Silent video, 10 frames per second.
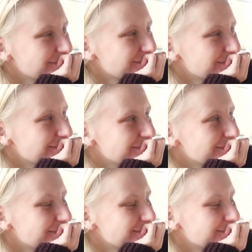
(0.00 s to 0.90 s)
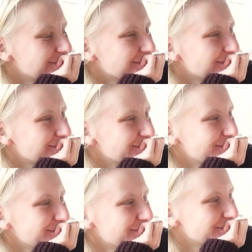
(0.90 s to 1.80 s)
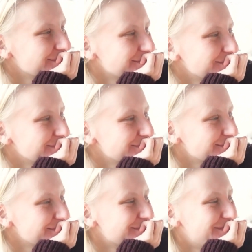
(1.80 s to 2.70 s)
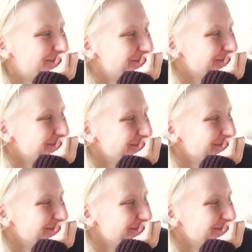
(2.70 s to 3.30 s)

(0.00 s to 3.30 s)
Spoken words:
No words are spoken by the person on screen.